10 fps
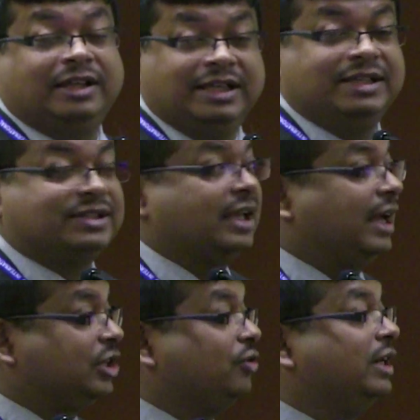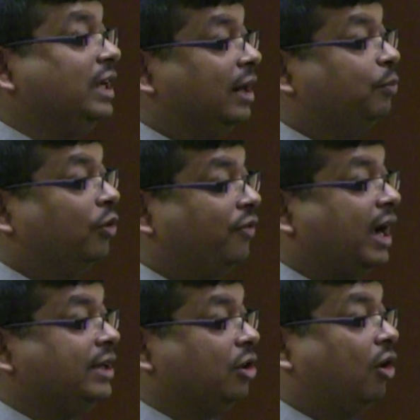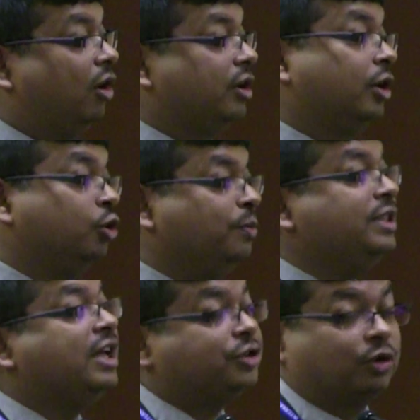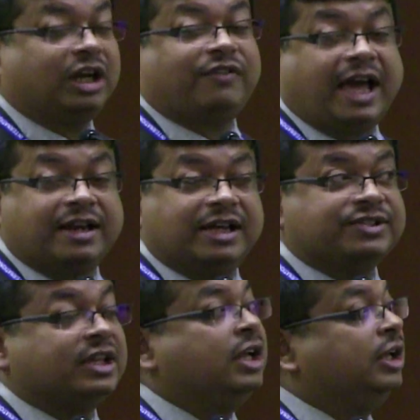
is actually a bovine or ruminant rotavirus